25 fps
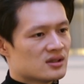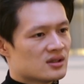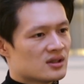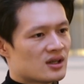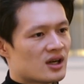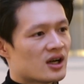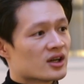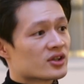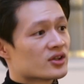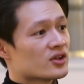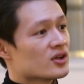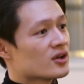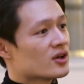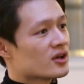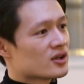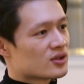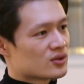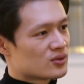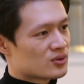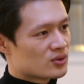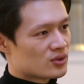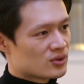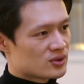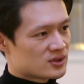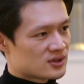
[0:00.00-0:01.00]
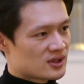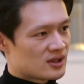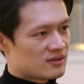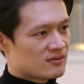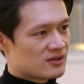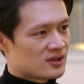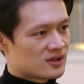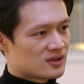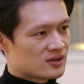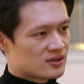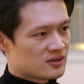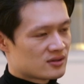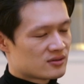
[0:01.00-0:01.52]
Akira
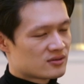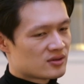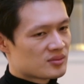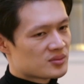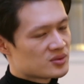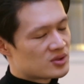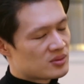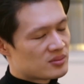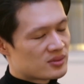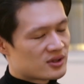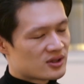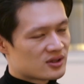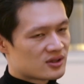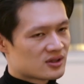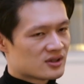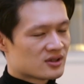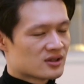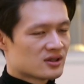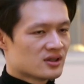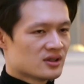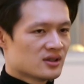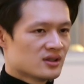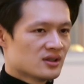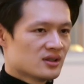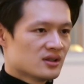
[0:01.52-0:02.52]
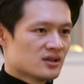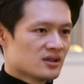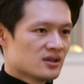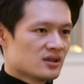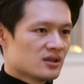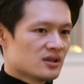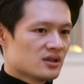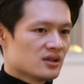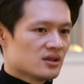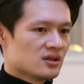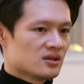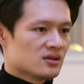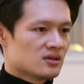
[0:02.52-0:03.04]
Kurosawa from Japan,
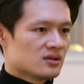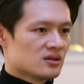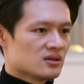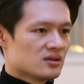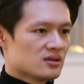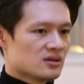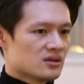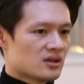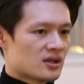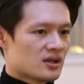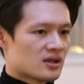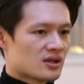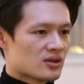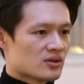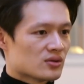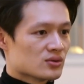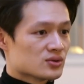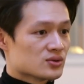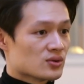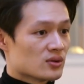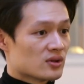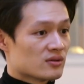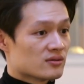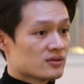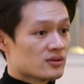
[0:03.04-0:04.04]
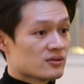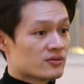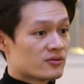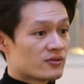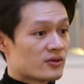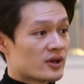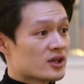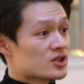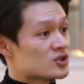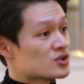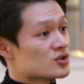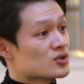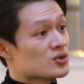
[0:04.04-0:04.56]
and I also love the
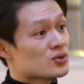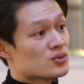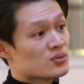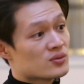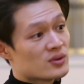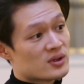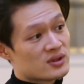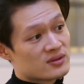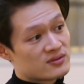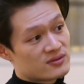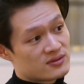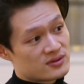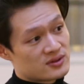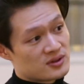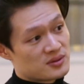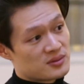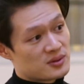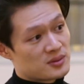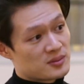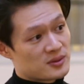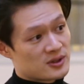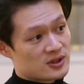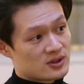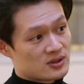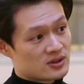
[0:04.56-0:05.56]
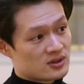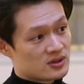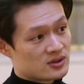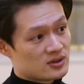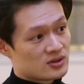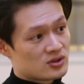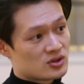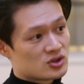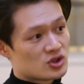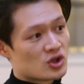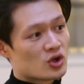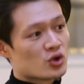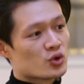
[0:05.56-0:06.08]
French New Wave cinema.
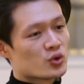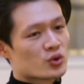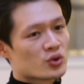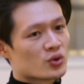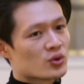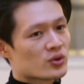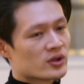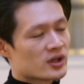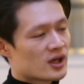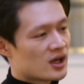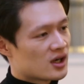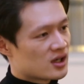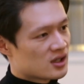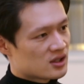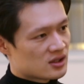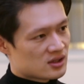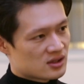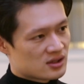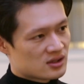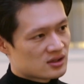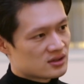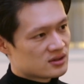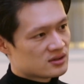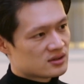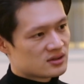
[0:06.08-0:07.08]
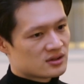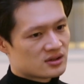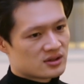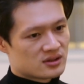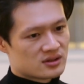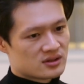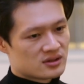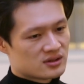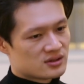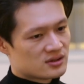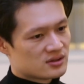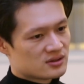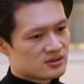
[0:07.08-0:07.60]
Jean-Luc Godard,
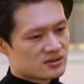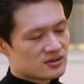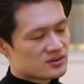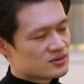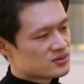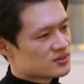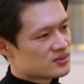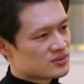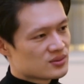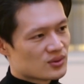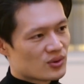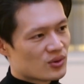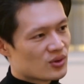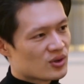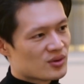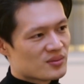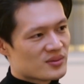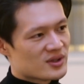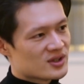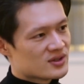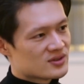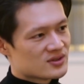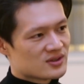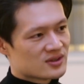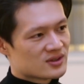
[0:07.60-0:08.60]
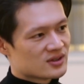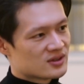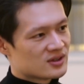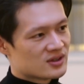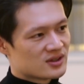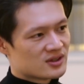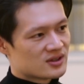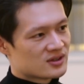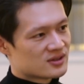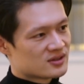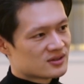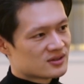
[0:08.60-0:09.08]
it's all amazing. Yeah.